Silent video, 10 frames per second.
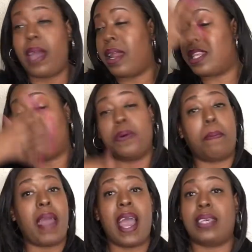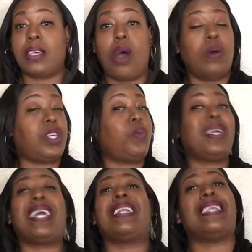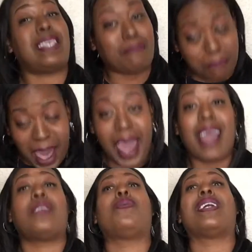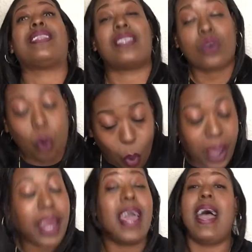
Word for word: Y'all need to put a mask on till we get this bag, till we get this coin.